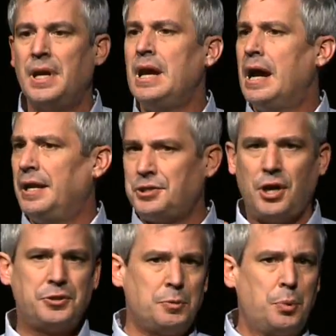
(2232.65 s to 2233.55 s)
And it's
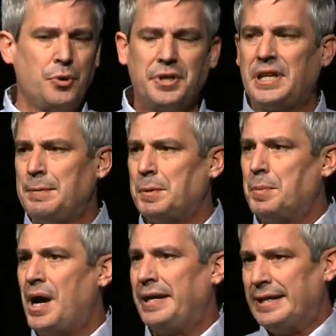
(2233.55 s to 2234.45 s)
also important to keep in
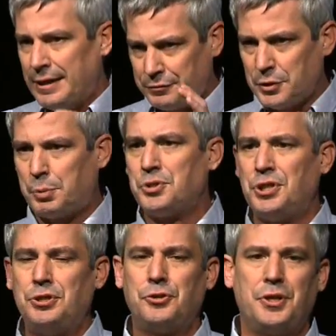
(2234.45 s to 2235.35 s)
mind, if the
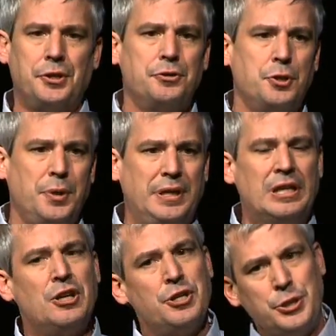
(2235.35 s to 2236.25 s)
procedure that you're doing,
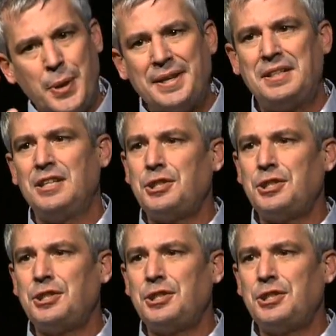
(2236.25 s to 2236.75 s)
you anticipate